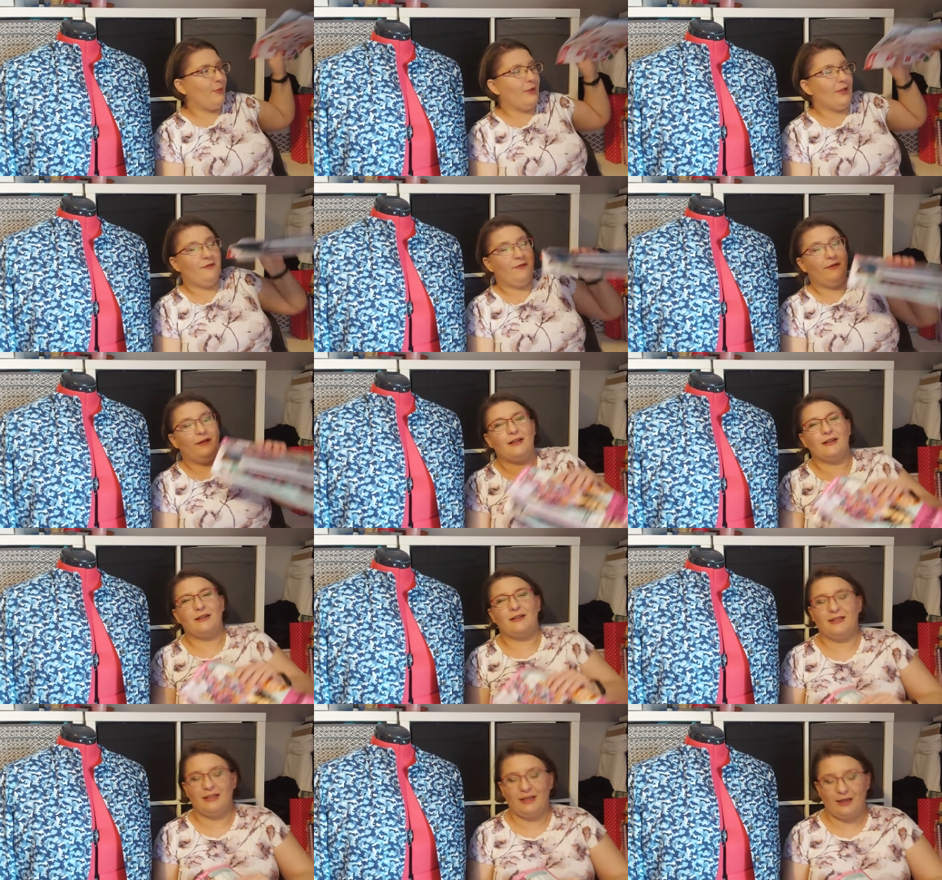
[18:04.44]
but
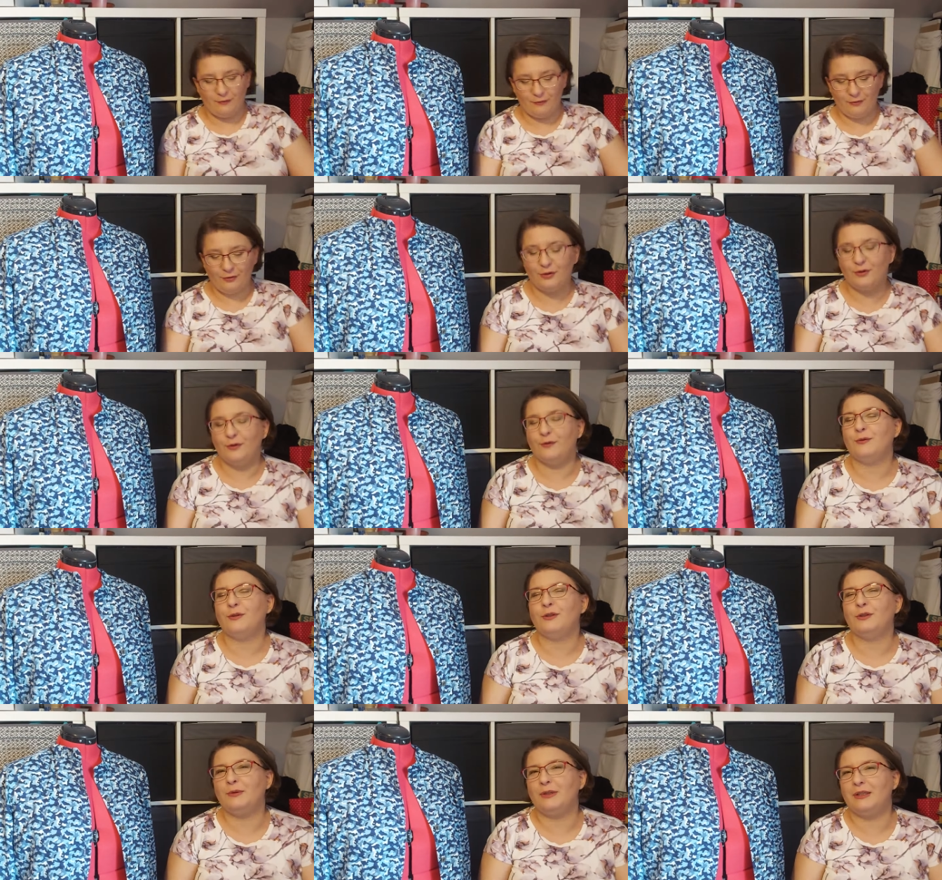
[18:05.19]
first I will show you
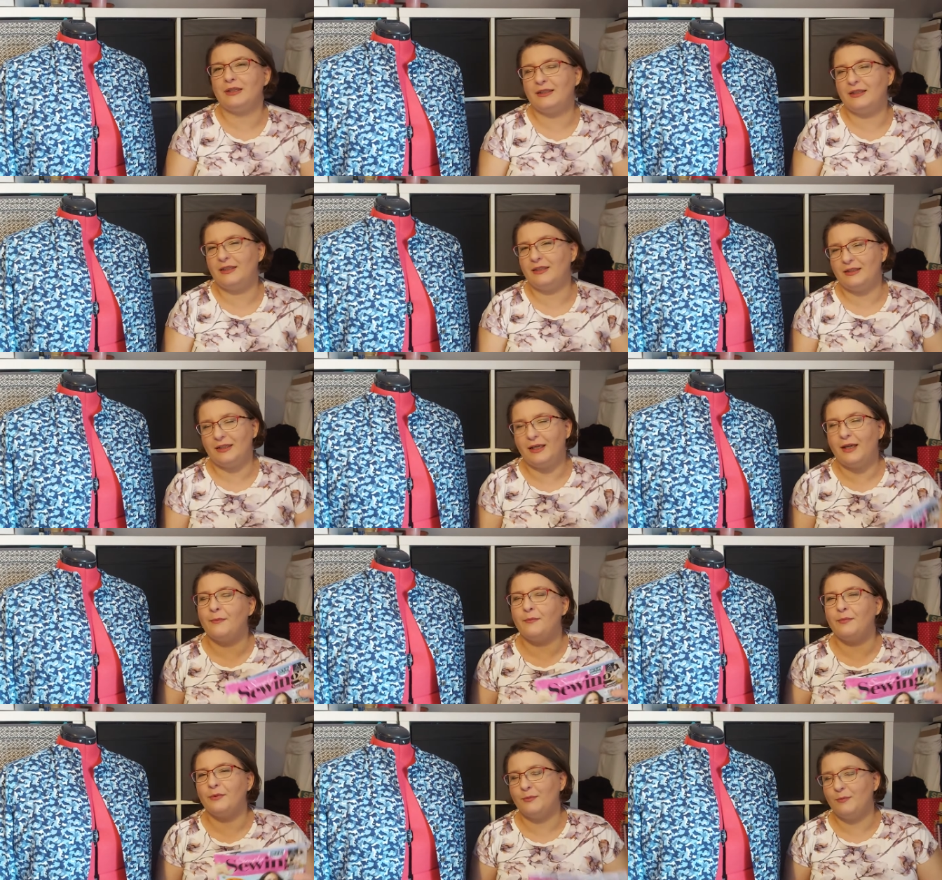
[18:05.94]
the one that
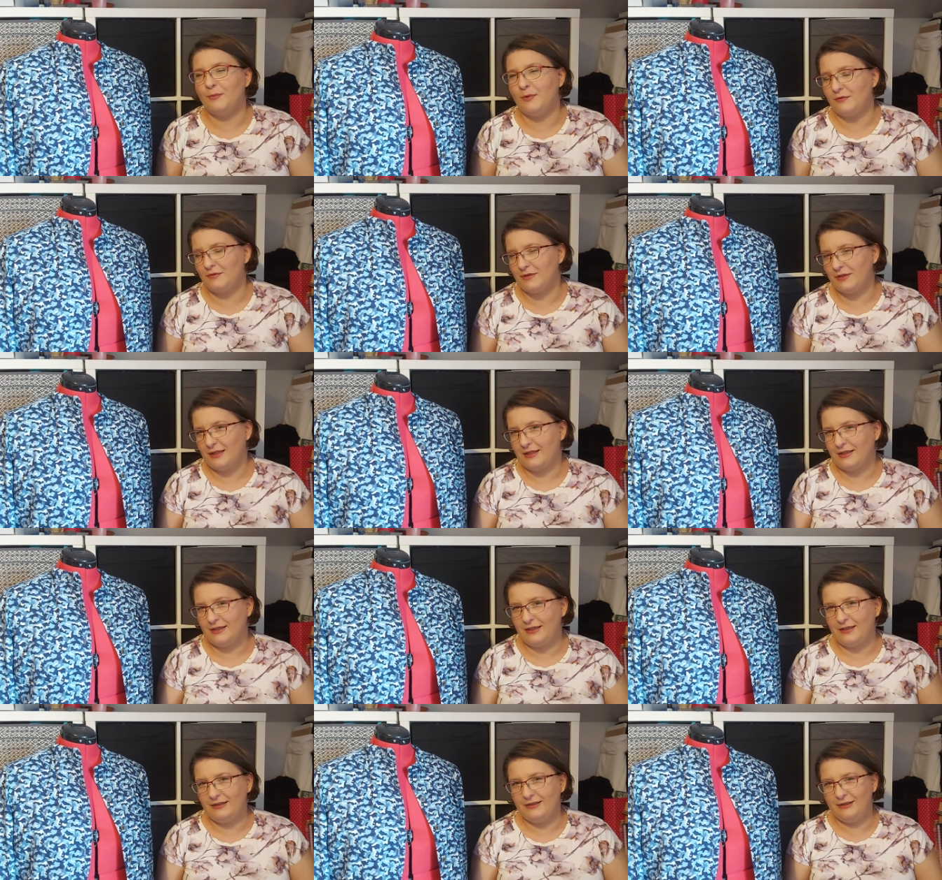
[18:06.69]
I'm the most
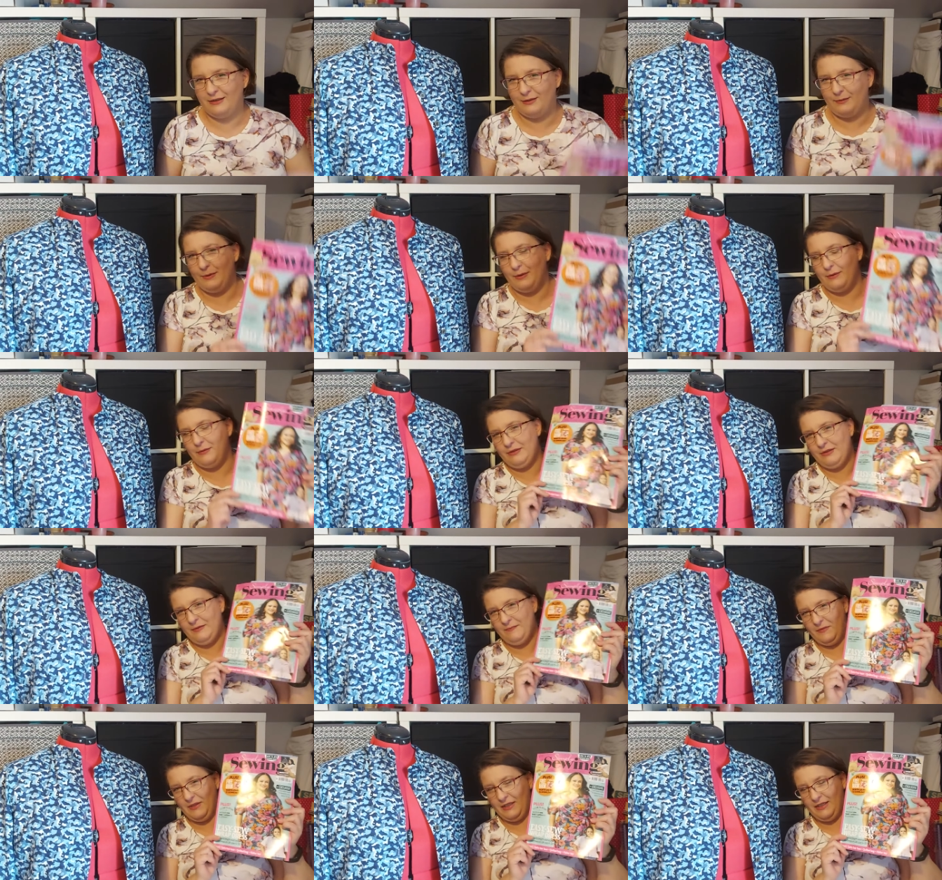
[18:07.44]
excited about.
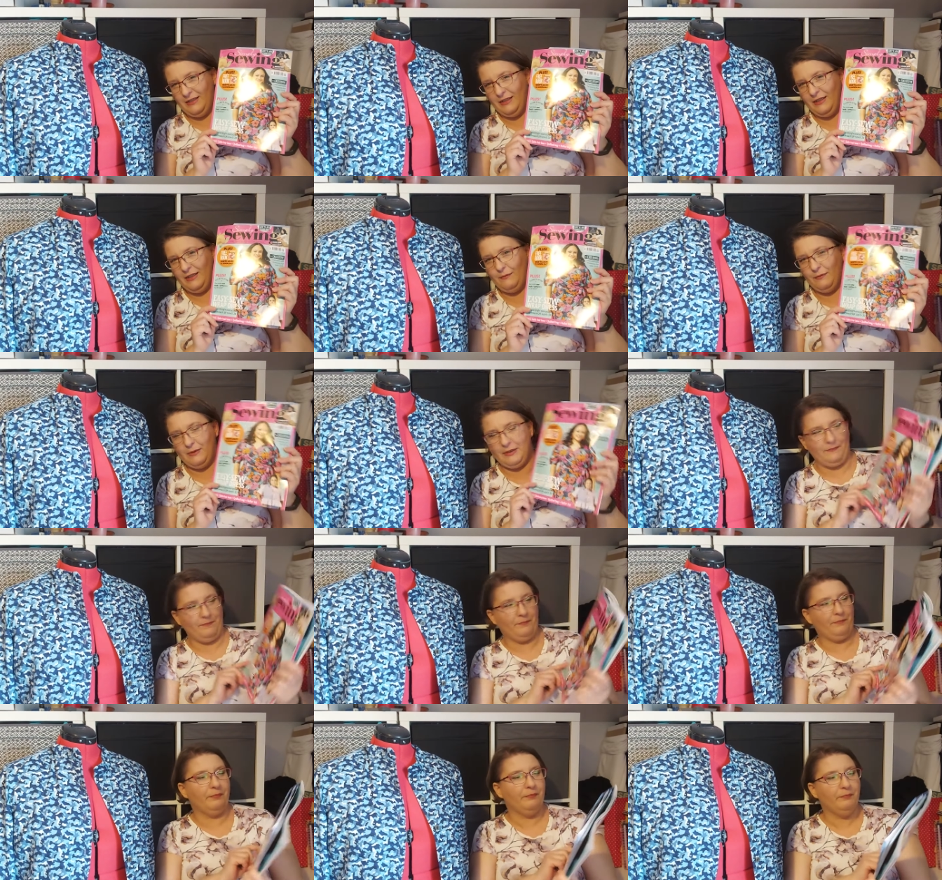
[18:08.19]
It's this one.
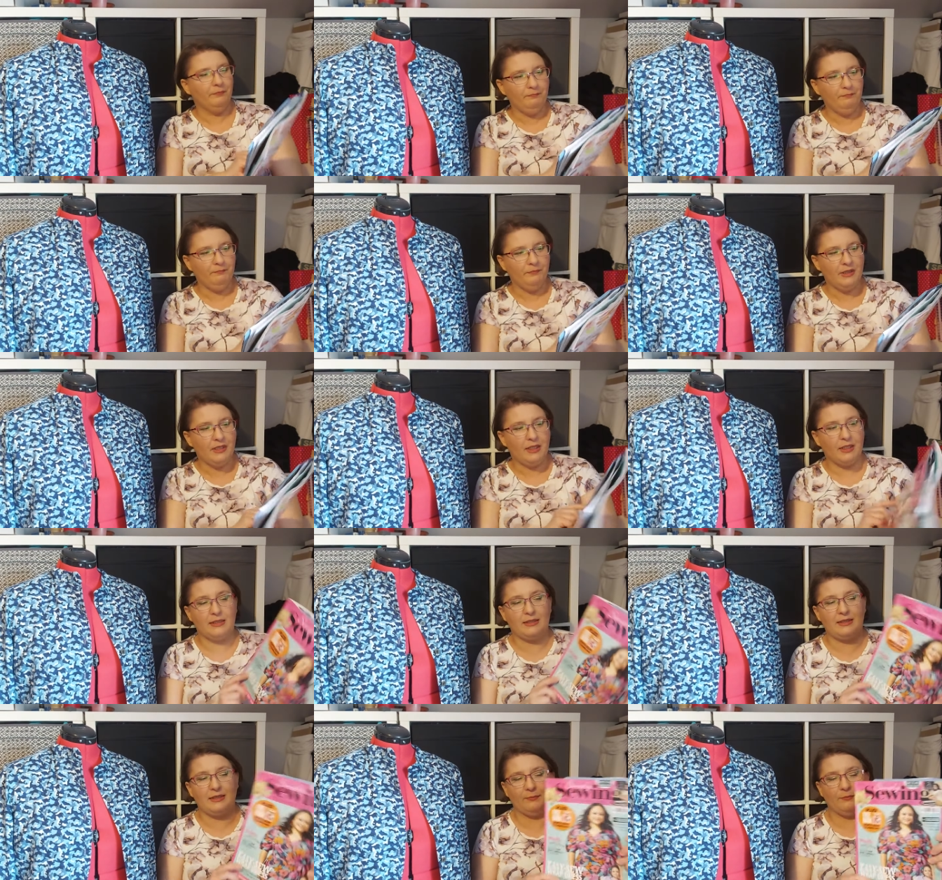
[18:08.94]

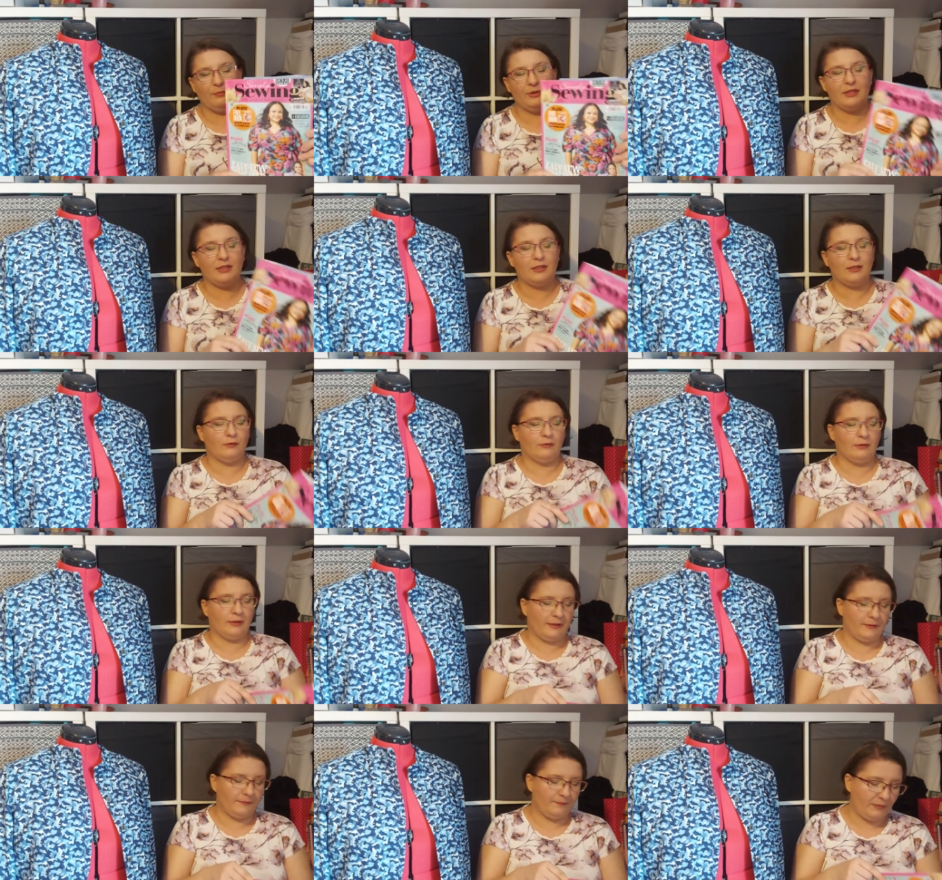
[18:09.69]
It's Simply
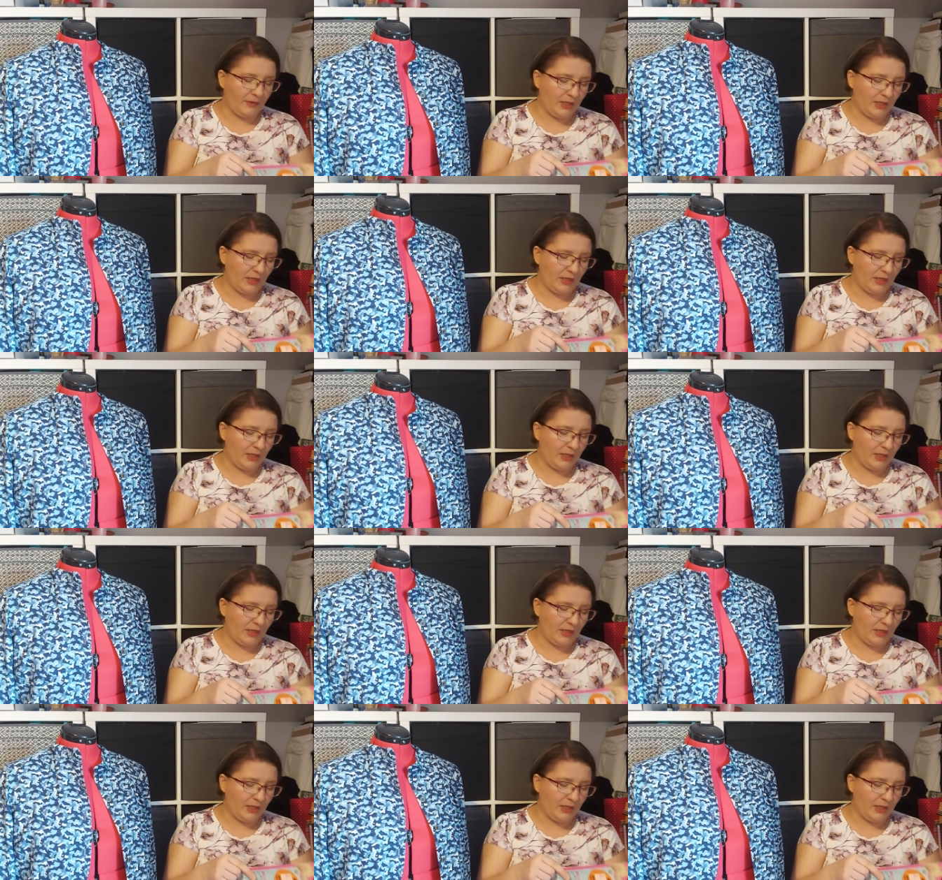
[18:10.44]
Sewing.